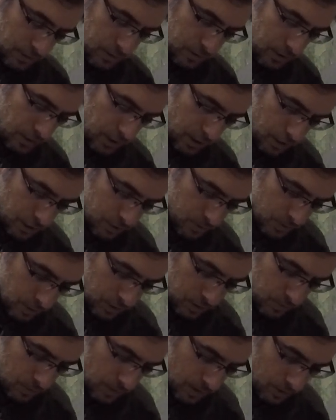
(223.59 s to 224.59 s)
large
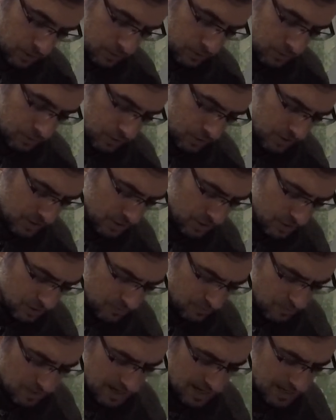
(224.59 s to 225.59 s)
one as well.
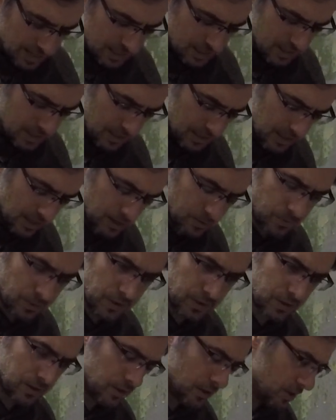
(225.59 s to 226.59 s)
Rarely need that
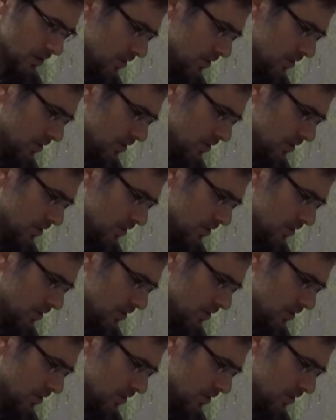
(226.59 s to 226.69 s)
one.